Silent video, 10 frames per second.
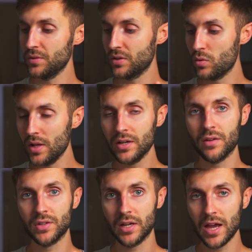of the quality of
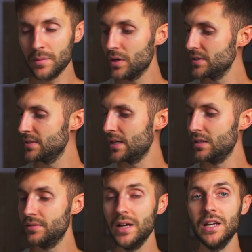the camera
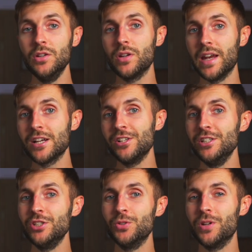itself, you can actually
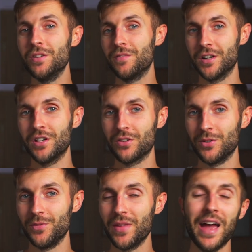shoot in
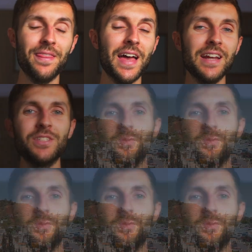vertical. And that is